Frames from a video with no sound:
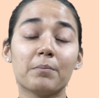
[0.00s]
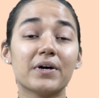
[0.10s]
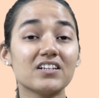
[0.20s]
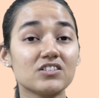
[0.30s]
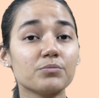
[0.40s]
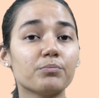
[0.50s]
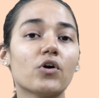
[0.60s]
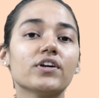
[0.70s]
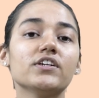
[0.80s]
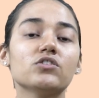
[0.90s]
But it's
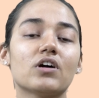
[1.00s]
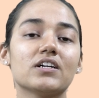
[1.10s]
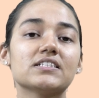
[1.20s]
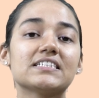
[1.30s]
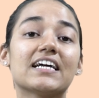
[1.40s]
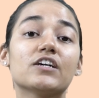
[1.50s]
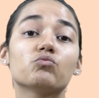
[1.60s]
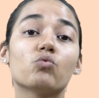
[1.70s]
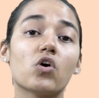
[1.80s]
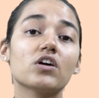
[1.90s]
important to
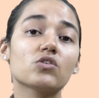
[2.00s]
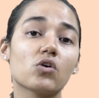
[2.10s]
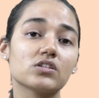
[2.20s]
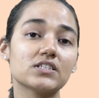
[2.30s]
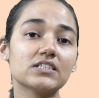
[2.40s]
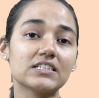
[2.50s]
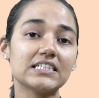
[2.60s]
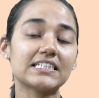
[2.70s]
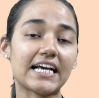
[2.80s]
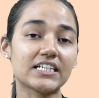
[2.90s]
understand what causes
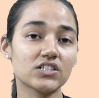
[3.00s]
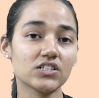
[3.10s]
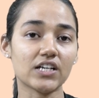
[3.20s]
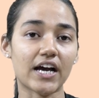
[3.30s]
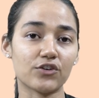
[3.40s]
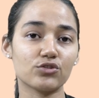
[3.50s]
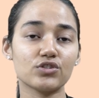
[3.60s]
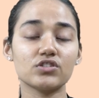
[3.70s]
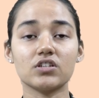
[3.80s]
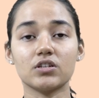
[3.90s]
these excess
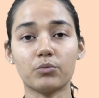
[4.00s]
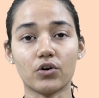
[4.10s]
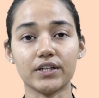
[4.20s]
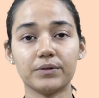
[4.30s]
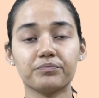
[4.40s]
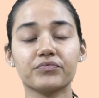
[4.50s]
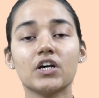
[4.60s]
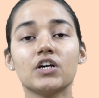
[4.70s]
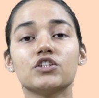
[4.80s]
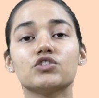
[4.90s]
androgens in the body.
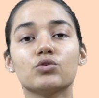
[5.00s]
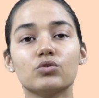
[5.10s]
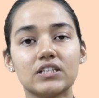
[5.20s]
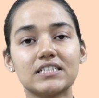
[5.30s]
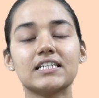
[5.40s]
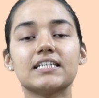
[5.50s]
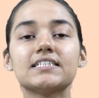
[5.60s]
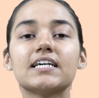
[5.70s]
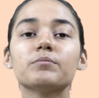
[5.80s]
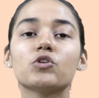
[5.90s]
So there's an
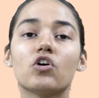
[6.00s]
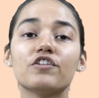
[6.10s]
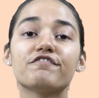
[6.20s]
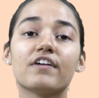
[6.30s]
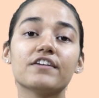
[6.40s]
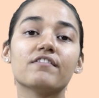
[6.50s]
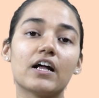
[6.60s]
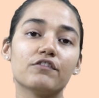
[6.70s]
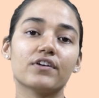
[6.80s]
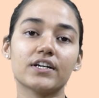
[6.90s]
enzyme called
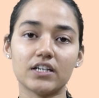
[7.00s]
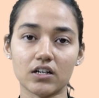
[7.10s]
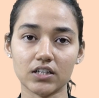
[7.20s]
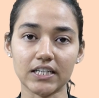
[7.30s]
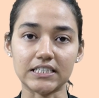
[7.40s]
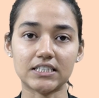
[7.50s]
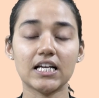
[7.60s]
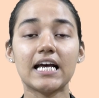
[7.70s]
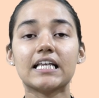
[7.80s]
5-alpha reductase.